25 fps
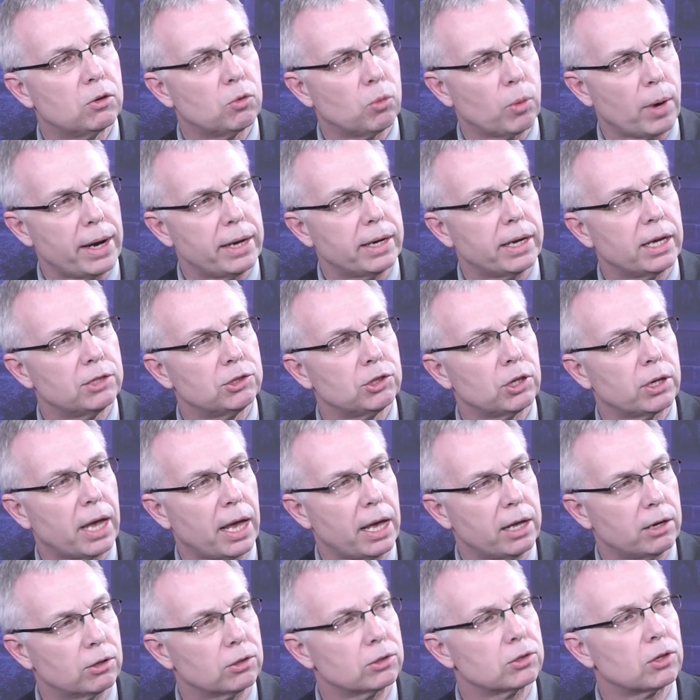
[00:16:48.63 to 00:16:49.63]
great
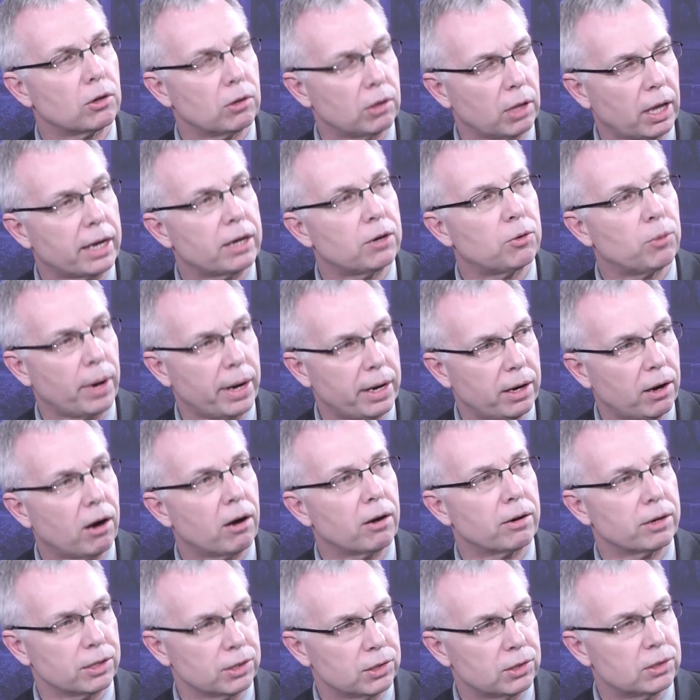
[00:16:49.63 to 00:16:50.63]
educators are like great
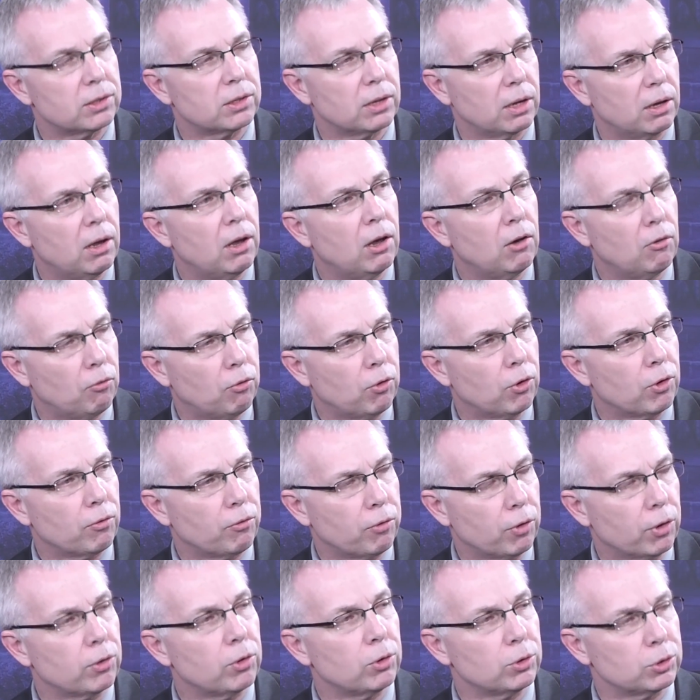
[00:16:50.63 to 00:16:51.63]
artists
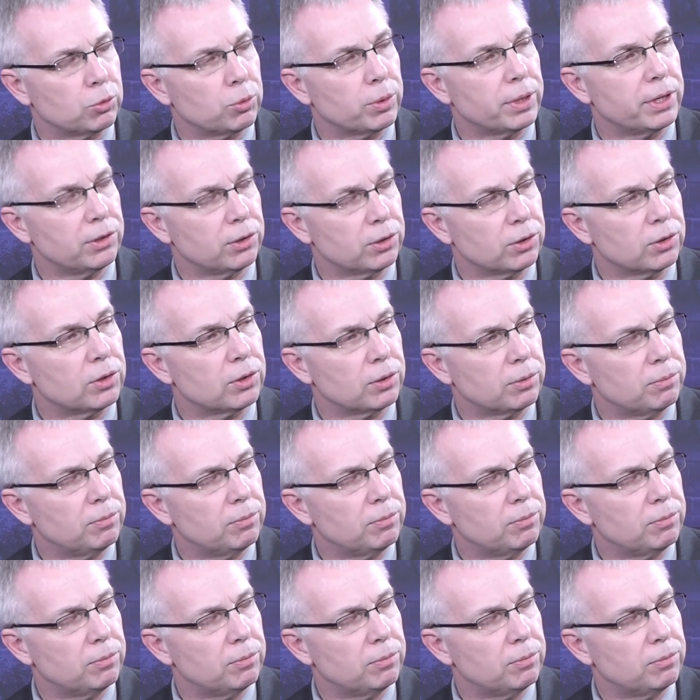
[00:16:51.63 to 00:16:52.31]
for those reasons.